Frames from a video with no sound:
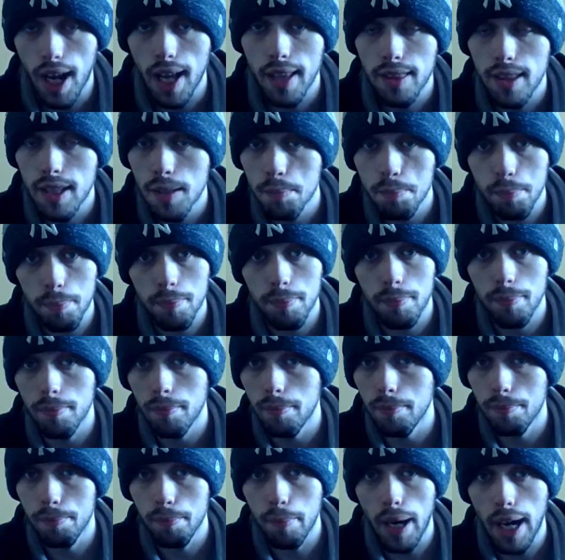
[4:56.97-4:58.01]
I think
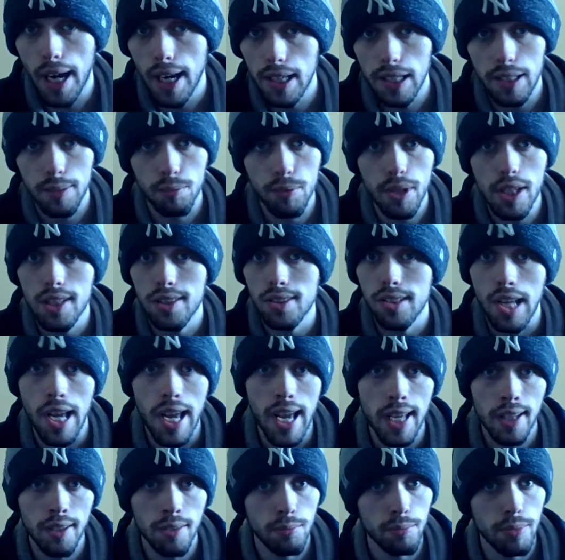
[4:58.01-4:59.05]
by week
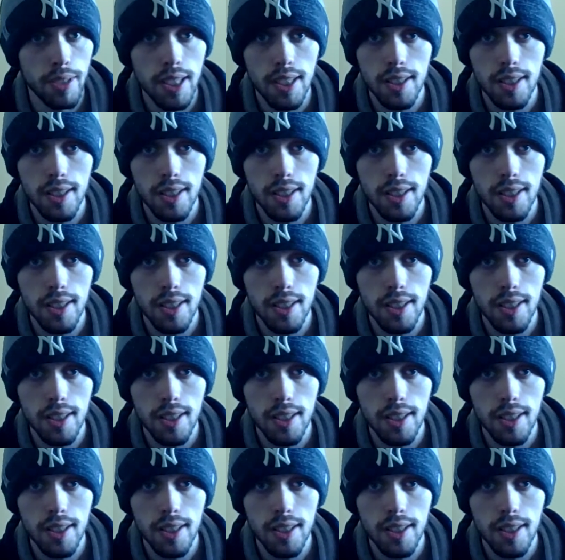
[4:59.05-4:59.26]
10,